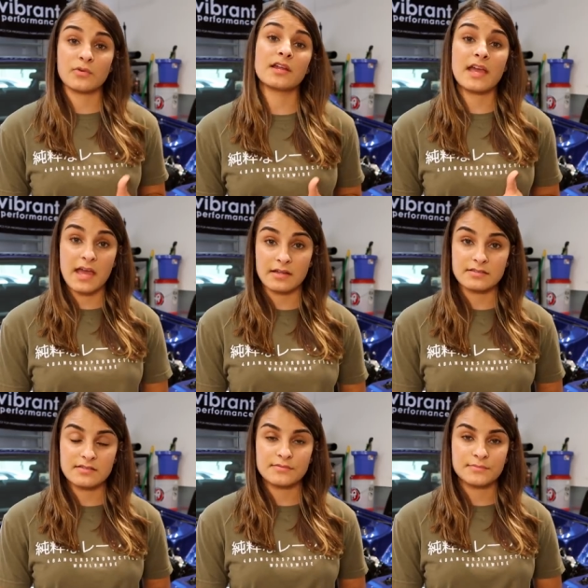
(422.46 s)
great
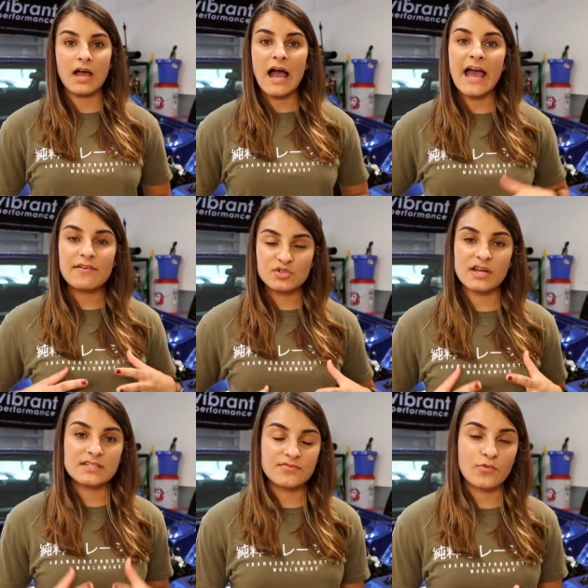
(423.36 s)
hands. I have
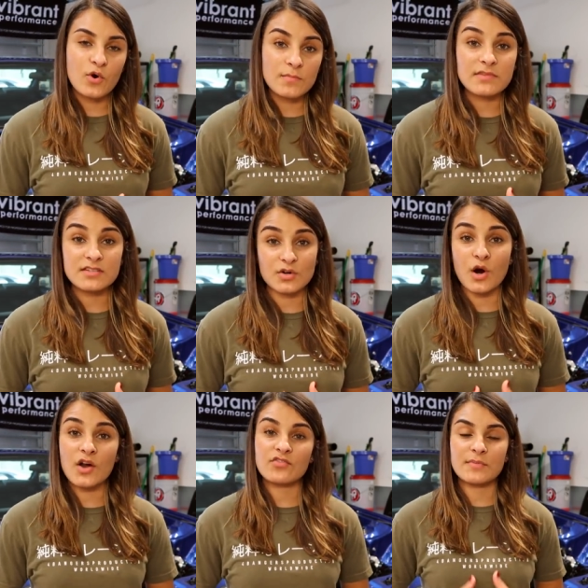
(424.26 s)
transformed this
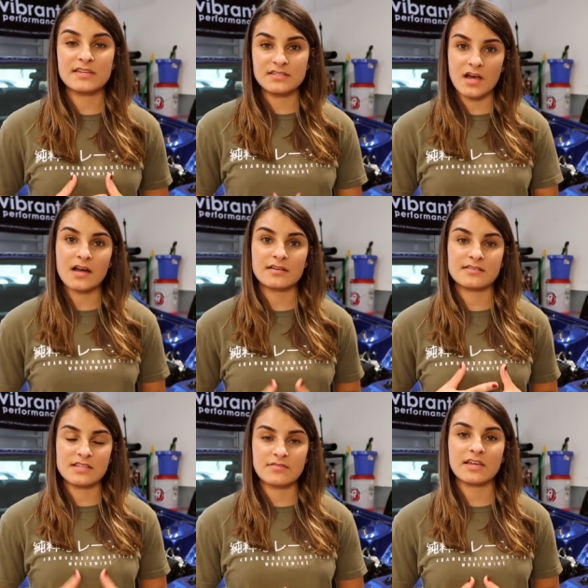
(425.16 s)
car from a stock
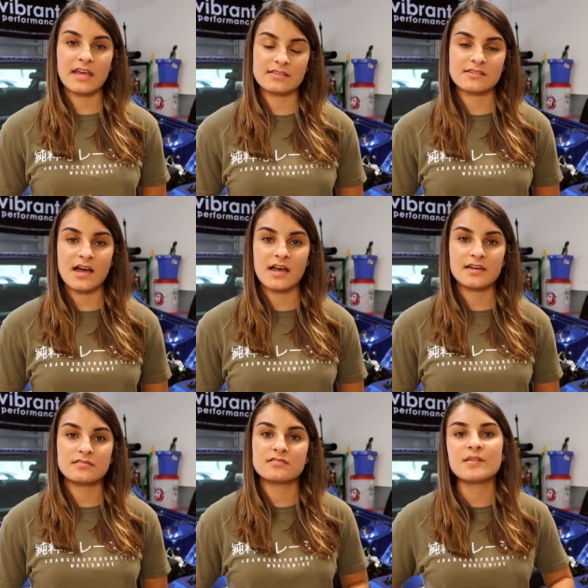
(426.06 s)
Civic
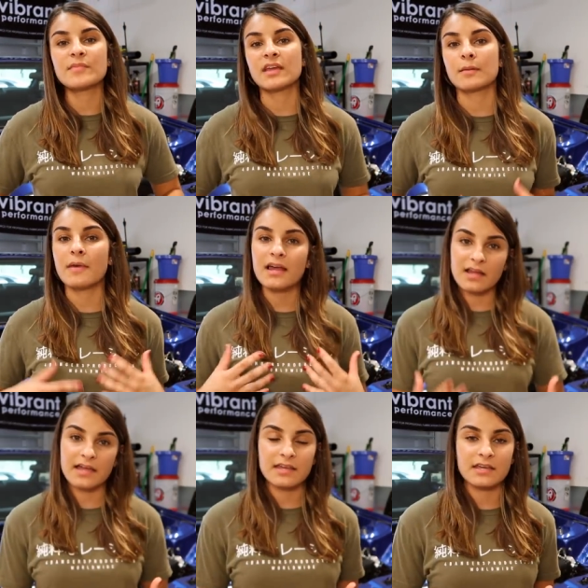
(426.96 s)
Si to something in my
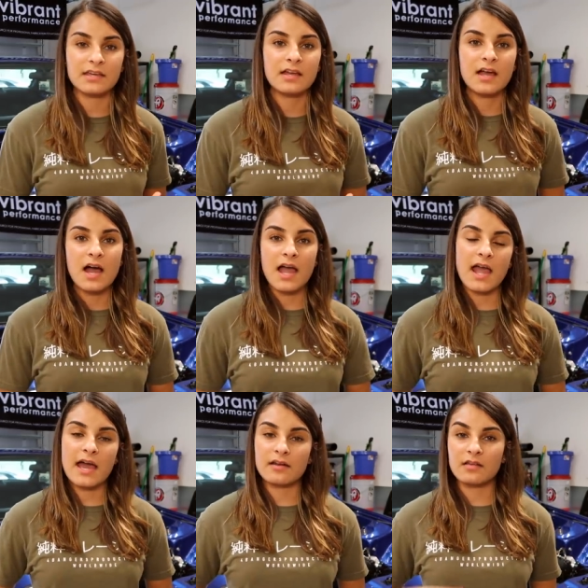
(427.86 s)
liking. I
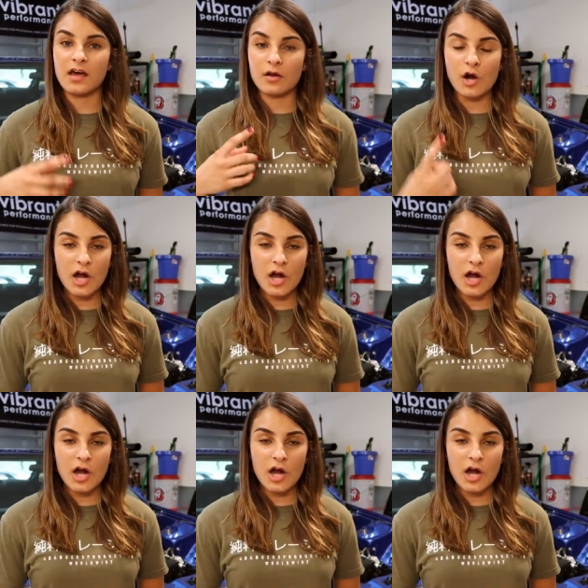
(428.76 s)
added a lot of